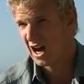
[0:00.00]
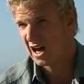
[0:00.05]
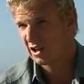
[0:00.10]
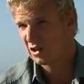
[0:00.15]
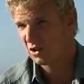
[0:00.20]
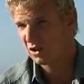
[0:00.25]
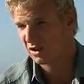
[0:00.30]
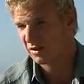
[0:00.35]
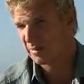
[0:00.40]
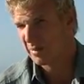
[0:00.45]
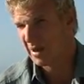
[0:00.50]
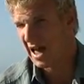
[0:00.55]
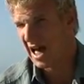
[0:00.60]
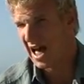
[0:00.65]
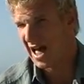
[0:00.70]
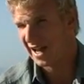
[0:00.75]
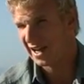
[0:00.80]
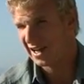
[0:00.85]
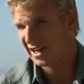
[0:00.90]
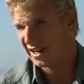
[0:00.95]
looked
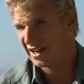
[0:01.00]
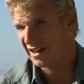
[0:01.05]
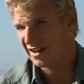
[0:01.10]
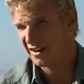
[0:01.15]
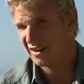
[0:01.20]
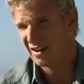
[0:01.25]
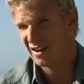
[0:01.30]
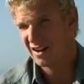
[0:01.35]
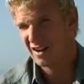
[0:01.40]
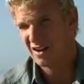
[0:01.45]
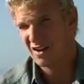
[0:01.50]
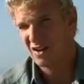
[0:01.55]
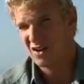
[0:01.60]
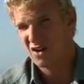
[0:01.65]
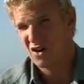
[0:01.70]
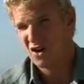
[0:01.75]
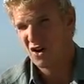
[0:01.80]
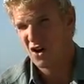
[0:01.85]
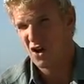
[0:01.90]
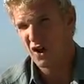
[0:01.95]
back, and
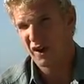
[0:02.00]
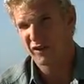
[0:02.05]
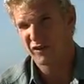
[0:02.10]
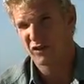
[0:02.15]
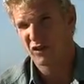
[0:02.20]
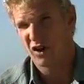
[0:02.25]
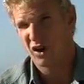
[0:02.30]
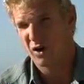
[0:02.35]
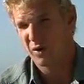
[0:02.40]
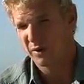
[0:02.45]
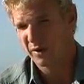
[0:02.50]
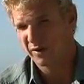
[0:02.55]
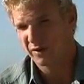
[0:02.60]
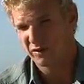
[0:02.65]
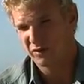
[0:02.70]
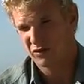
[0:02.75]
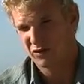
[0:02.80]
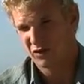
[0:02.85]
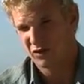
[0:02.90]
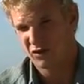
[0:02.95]
all I saw
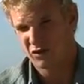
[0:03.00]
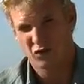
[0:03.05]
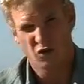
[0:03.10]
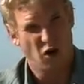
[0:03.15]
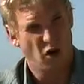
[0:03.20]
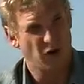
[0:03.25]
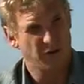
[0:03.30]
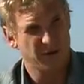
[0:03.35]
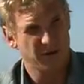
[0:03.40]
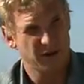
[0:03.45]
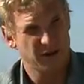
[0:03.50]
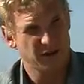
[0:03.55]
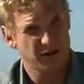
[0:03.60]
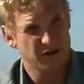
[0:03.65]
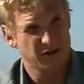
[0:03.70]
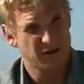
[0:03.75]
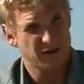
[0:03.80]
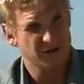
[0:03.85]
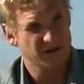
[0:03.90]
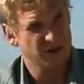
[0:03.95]
was just
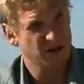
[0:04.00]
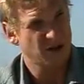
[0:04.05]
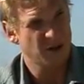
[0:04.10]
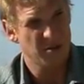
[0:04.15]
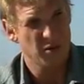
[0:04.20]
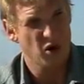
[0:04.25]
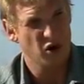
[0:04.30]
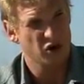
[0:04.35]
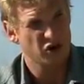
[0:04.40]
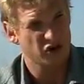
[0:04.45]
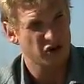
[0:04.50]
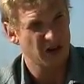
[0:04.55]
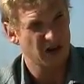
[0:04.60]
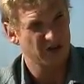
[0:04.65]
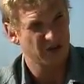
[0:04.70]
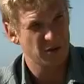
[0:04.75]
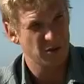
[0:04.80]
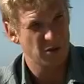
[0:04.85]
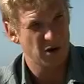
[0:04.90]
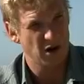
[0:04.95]
dolphins and commotion
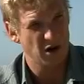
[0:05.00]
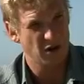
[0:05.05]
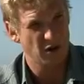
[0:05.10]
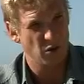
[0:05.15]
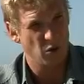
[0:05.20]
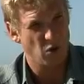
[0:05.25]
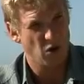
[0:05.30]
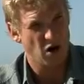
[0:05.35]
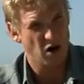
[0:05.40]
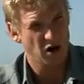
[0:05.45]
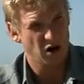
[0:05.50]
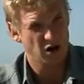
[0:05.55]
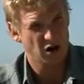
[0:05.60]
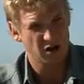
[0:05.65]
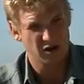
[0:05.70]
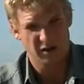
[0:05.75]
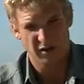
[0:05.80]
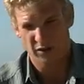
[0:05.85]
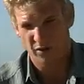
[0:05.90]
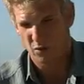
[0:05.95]
everywhere in the water,
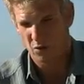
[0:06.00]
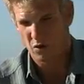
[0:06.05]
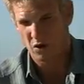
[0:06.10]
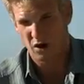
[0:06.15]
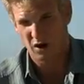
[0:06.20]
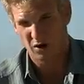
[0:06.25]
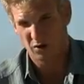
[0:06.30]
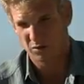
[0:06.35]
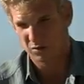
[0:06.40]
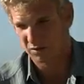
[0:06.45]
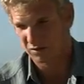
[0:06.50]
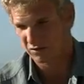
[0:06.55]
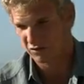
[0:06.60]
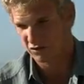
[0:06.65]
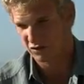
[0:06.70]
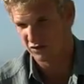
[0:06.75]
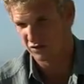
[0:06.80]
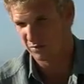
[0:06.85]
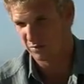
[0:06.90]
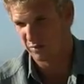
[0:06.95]
and that the water was
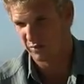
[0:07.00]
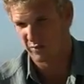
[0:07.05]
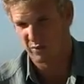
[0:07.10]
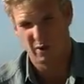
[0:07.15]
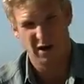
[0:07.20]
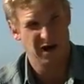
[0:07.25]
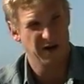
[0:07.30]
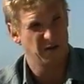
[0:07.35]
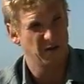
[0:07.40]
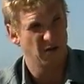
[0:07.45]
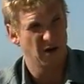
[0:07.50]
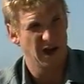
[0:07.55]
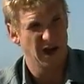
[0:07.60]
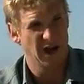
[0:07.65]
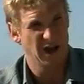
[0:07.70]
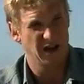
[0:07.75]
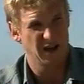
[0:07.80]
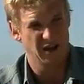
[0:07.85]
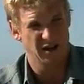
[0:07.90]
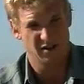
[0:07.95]
just bright
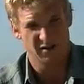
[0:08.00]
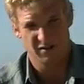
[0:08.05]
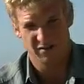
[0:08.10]
red.